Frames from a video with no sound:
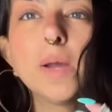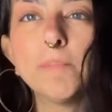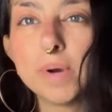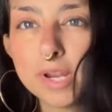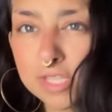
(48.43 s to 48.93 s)

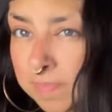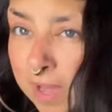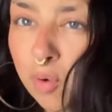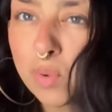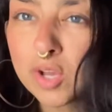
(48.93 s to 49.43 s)
but it's
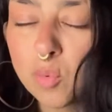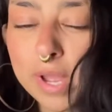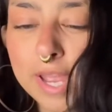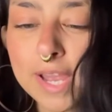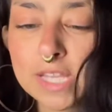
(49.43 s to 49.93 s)
about a week
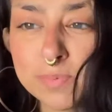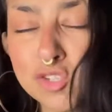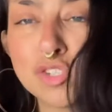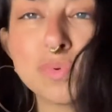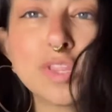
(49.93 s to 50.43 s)
away,
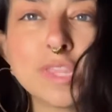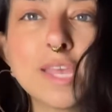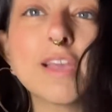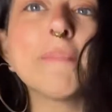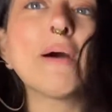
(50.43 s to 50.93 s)
especially when you
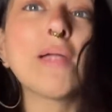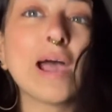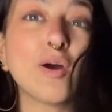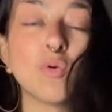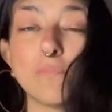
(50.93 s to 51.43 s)
think about
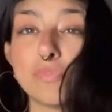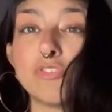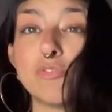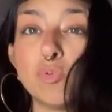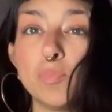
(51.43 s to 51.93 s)
how
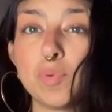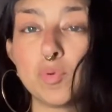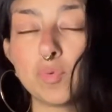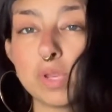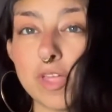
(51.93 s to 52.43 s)
the full
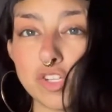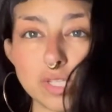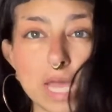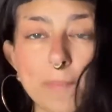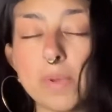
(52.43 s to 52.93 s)
moon that
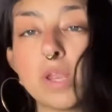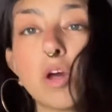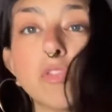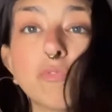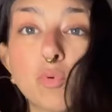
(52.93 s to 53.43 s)
just happened
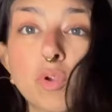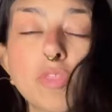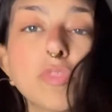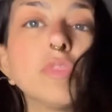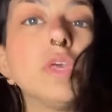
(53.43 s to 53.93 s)
on the 4th,
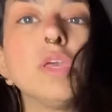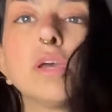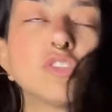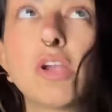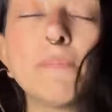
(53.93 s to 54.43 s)

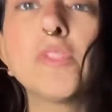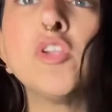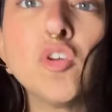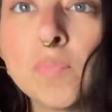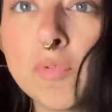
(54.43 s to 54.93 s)
the
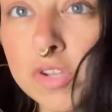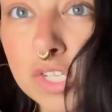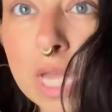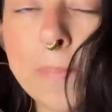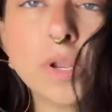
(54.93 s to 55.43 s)
new moon that
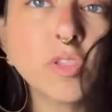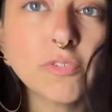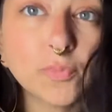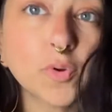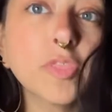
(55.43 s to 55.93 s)
just happened on the
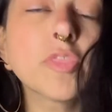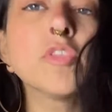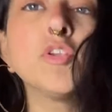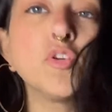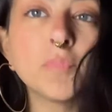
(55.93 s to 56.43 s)
4th,
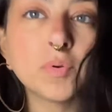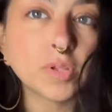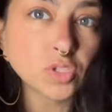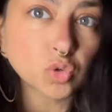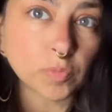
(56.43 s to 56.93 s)
the new moon
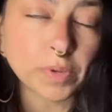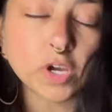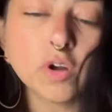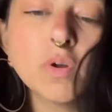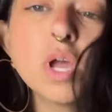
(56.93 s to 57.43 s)
in
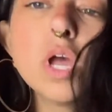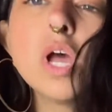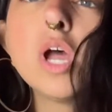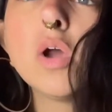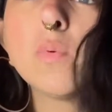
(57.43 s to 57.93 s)
Scorpio,
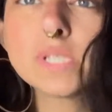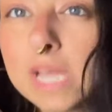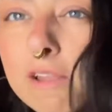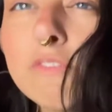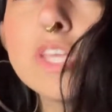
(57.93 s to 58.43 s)
was
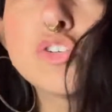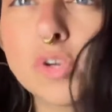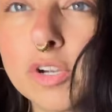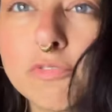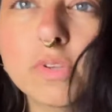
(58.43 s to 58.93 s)
kind of the
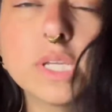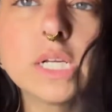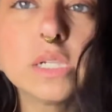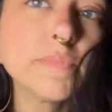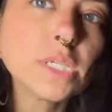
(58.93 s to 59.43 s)
trigger for the
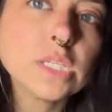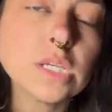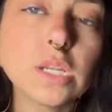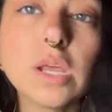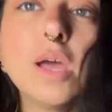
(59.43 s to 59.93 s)
eclipse
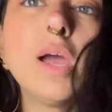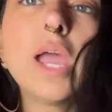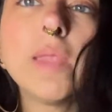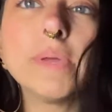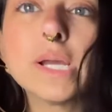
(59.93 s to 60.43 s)
season.
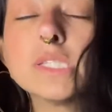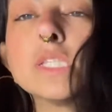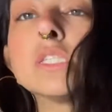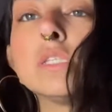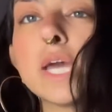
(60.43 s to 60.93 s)
And because
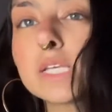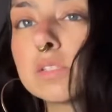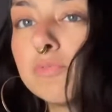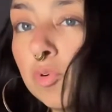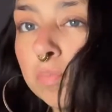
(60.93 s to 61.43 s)
this next
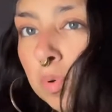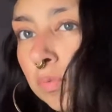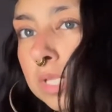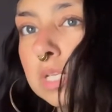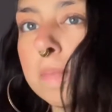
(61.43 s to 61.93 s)
full
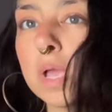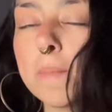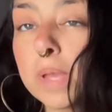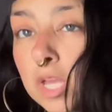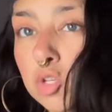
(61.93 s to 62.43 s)
moon that's coming
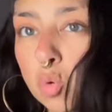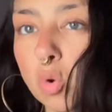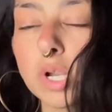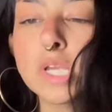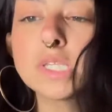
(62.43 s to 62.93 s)
up in
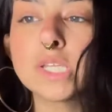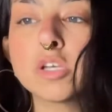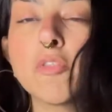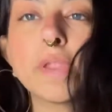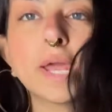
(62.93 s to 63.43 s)
Taurus, that's
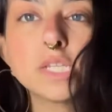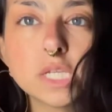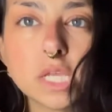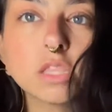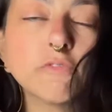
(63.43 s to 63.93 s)
on the 19th of